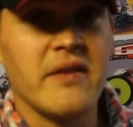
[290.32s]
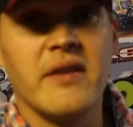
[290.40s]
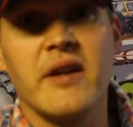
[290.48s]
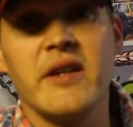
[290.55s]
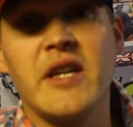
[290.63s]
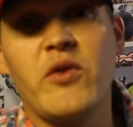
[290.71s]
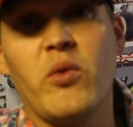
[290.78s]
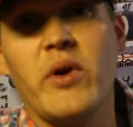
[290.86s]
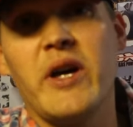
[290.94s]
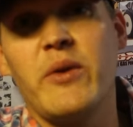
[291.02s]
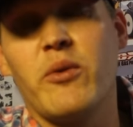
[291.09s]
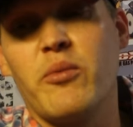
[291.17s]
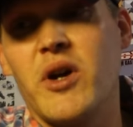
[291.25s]
The
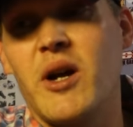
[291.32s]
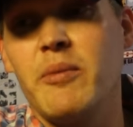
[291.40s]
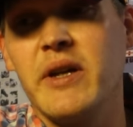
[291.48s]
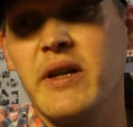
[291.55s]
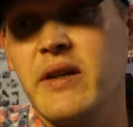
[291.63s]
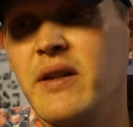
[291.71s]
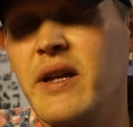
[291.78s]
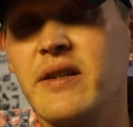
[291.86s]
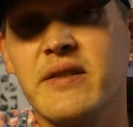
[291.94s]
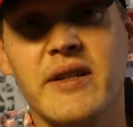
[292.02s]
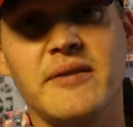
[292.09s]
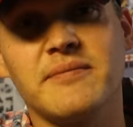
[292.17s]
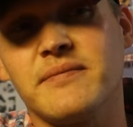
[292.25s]
giveaway will probably, like I
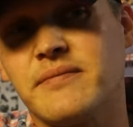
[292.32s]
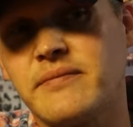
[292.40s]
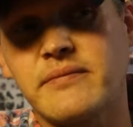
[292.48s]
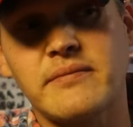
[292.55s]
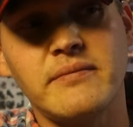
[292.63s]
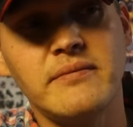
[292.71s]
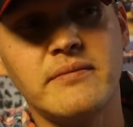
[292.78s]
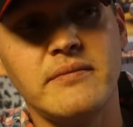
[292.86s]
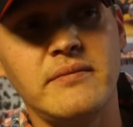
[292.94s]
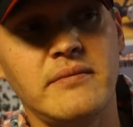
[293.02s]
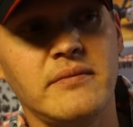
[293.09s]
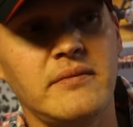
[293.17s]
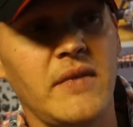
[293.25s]
said,
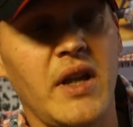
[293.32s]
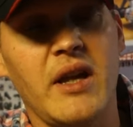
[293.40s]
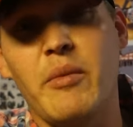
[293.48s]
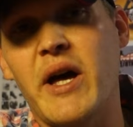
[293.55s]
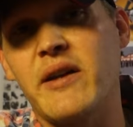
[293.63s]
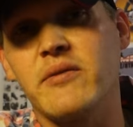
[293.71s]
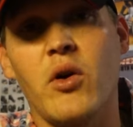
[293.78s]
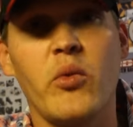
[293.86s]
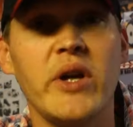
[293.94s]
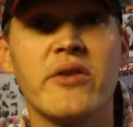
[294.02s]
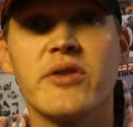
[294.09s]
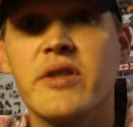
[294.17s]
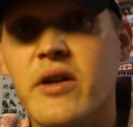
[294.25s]
in about a
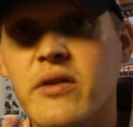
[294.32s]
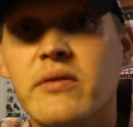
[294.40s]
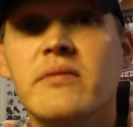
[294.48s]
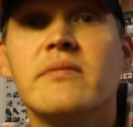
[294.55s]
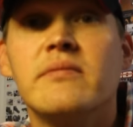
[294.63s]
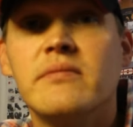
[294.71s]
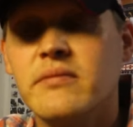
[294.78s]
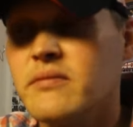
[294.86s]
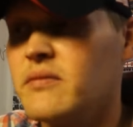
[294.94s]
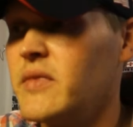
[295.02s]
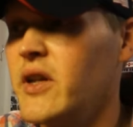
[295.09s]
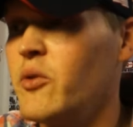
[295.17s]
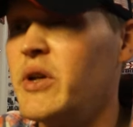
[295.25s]
week or so,
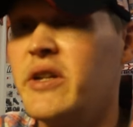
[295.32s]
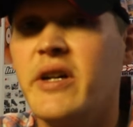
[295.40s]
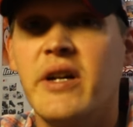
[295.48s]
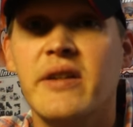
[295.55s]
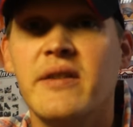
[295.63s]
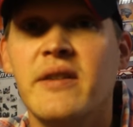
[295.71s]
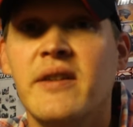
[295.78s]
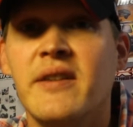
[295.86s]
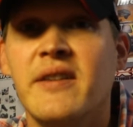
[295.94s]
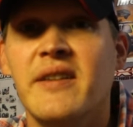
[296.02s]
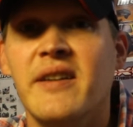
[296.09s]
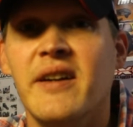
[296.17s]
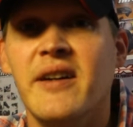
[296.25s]
it'll be done.
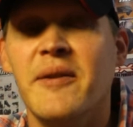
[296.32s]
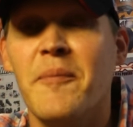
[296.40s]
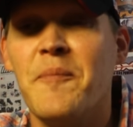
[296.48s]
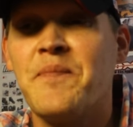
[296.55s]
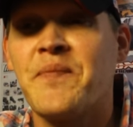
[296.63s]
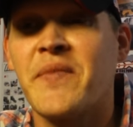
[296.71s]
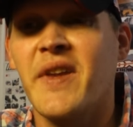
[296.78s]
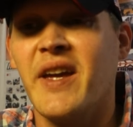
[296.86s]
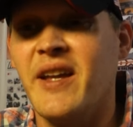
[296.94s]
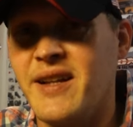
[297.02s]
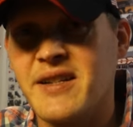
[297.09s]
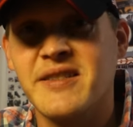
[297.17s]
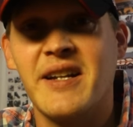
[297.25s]
Um,
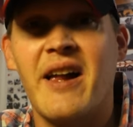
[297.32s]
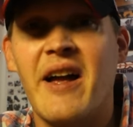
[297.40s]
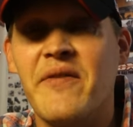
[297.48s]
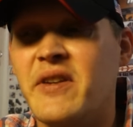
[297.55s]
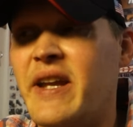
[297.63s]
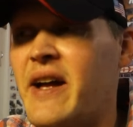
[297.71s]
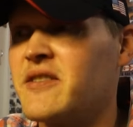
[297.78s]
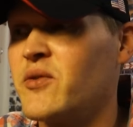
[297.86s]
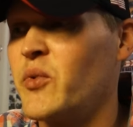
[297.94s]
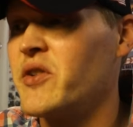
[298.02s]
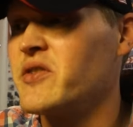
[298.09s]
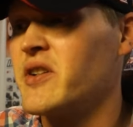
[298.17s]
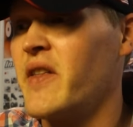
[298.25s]
and like I said, I'll have to announce the
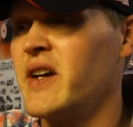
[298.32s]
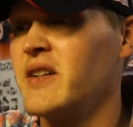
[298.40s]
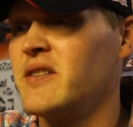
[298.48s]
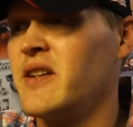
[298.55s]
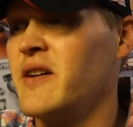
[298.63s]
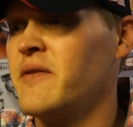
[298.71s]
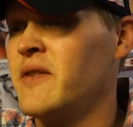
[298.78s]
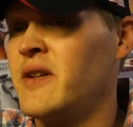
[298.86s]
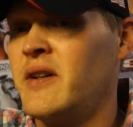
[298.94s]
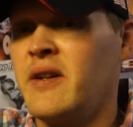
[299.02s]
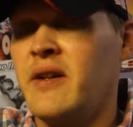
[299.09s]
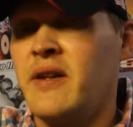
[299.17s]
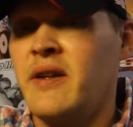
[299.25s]
winners and all that good stuff.
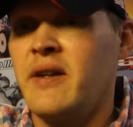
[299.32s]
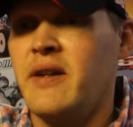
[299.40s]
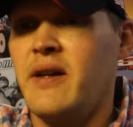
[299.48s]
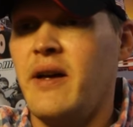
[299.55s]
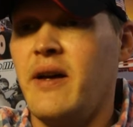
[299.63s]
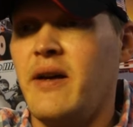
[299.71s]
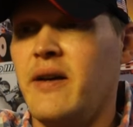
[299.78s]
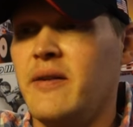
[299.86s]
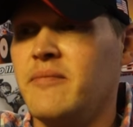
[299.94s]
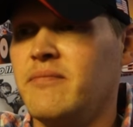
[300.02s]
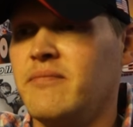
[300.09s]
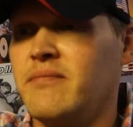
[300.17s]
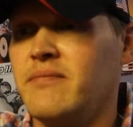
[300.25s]

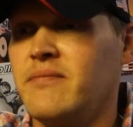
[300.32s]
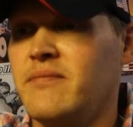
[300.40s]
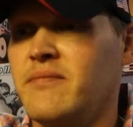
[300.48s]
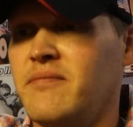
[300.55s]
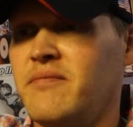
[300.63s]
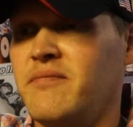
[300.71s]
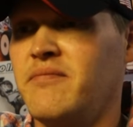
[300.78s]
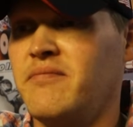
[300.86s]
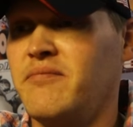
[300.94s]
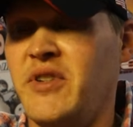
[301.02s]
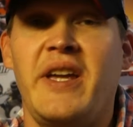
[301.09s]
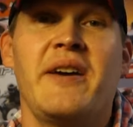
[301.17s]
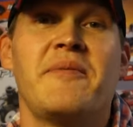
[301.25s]
Uh,
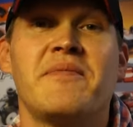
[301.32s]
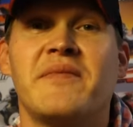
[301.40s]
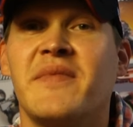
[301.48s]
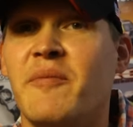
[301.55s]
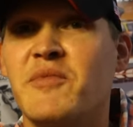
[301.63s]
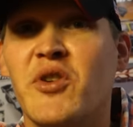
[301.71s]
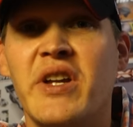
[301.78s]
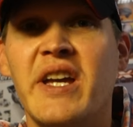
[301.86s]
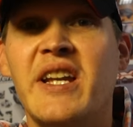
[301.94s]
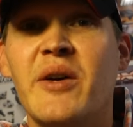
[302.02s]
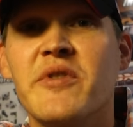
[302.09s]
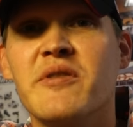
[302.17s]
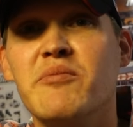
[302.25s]
But yeah, I'm just going to
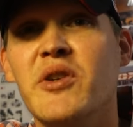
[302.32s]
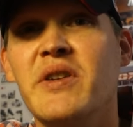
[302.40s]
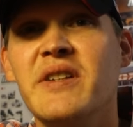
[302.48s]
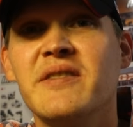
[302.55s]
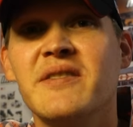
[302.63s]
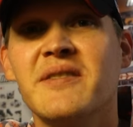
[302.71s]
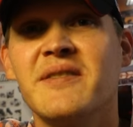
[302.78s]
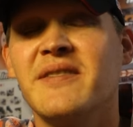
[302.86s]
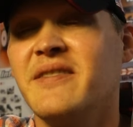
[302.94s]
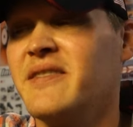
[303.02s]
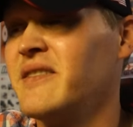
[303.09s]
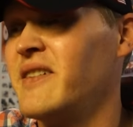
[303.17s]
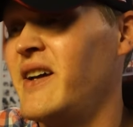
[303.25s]
end it with some beauties,
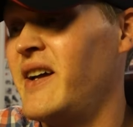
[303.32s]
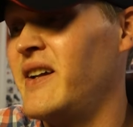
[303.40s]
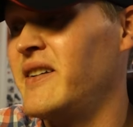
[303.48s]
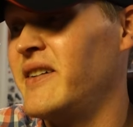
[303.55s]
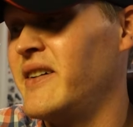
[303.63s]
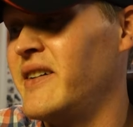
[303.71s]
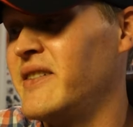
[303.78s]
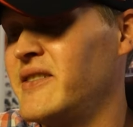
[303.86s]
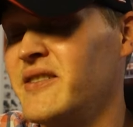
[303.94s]
and uh,